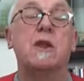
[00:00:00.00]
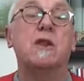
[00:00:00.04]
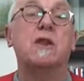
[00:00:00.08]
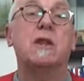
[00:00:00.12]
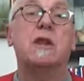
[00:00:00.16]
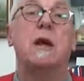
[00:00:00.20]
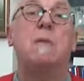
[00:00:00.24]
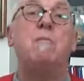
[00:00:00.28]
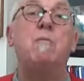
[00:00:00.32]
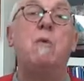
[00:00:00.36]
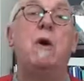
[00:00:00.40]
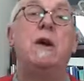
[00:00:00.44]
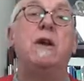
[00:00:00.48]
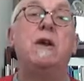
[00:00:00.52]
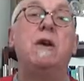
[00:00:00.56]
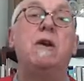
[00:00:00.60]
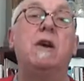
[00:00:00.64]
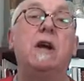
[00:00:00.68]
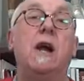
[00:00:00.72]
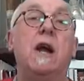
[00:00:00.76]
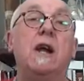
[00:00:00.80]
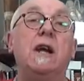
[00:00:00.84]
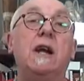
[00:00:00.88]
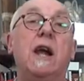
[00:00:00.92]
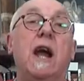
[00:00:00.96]
Somewhere you
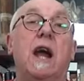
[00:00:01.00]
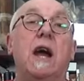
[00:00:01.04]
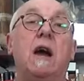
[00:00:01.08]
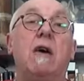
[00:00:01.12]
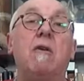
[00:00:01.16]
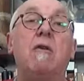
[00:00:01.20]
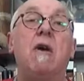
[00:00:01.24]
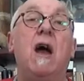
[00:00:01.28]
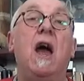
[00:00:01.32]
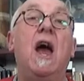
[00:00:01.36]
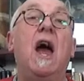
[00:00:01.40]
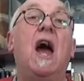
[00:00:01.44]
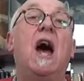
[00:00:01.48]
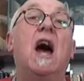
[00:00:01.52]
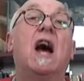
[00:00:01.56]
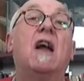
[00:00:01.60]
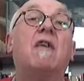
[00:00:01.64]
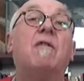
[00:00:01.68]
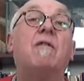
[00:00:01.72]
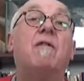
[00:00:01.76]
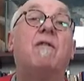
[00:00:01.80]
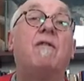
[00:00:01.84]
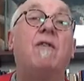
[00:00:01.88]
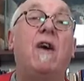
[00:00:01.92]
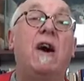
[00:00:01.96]
can go
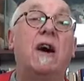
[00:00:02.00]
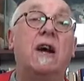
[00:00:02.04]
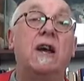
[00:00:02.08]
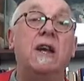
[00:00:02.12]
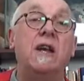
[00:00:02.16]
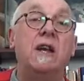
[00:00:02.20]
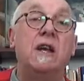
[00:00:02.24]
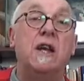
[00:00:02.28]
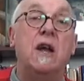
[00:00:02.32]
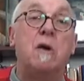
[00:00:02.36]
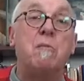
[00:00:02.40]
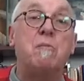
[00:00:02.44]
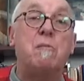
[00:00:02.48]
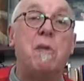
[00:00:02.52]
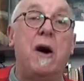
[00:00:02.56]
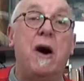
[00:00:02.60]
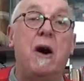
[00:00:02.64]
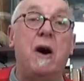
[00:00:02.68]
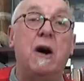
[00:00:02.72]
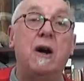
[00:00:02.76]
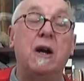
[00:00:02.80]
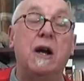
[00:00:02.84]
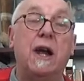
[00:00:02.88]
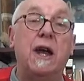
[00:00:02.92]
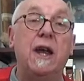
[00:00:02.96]
and find a
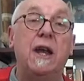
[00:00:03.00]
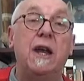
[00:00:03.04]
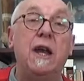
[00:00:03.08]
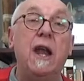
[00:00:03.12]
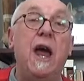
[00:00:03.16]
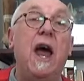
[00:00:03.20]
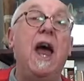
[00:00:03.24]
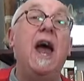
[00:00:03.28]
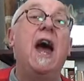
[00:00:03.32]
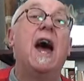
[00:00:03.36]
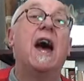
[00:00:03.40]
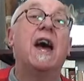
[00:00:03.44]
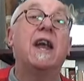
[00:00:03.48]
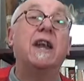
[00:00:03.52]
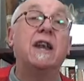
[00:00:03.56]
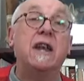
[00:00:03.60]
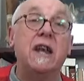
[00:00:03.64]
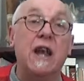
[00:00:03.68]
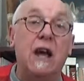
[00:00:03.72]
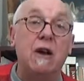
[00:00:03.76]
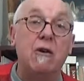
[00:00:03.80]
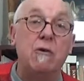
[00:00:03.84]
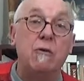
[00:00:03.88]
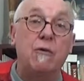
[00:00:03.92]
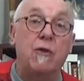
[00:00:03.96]
bargain and
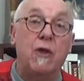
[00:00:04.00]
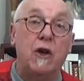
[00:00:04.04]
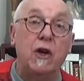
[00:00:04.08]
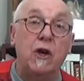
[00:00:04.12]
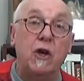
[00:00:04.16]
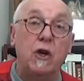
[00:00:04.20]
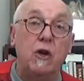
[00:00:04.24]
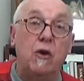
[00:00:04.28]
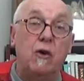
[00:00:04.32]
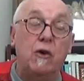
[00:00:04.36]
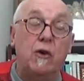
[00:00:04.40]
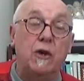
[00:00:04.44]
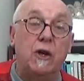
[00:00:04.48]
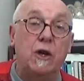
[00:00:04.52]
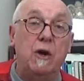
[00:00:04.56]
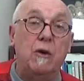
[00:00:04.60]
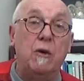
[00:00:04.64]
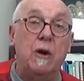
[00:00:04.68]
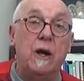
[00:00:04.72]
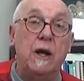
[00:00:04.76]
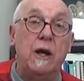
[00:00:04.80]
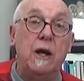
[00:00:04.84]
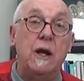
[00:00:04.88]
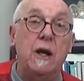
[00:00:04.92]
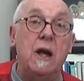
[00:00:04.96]
know that you're
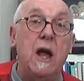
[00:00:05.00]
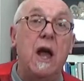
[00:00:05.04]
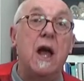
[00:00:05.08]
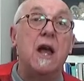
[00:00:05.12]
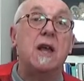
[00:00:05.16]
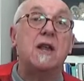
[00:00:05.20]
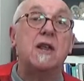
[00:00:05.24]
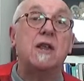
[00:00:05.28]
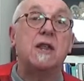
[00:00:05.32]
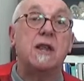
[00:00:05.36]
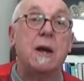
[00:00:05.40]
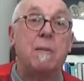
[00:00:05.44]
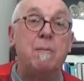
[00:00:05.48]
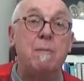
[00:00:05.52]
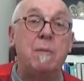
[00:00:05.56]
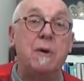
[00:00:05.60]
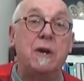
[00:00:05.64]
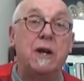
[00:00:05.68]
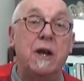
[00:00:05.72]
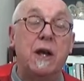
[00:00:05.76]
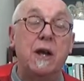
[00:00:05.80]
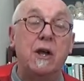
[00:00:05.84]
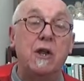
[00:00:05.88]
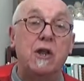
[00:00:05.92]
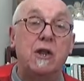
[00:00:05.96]
doing
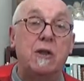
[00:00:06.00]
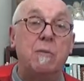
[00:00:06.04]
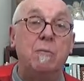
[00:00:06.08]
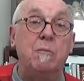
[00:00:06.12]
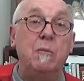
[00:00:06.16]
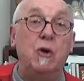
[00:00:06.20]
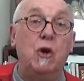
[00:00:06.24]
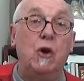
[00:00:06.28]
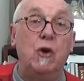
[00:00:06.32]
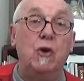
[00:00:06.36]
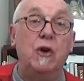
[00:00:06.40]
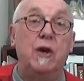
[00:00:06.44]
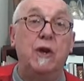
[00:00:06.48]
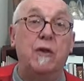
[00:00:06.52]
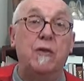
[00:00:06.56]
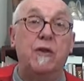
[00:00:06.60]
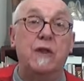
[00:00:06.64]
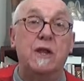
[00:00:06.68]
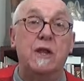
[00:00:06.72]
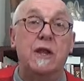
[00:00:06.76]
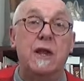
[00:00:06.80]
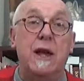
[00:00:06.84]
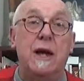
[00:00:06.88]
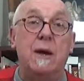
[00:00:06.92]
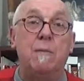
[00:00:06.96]
somebody some good at the
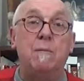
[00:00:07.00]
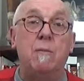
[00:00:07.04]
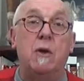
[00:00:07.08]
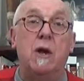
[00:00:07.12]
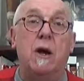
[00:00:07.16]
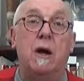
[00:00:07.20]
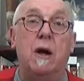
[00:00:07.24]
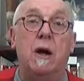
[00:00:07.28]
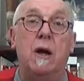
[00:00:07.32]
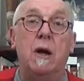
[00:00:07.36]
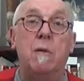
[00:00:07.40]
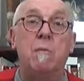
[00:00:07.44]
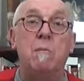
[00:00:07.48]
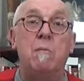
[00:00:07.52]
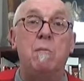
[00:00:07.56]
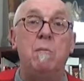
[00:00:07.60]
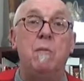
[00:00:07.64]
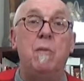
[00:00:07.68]
same time.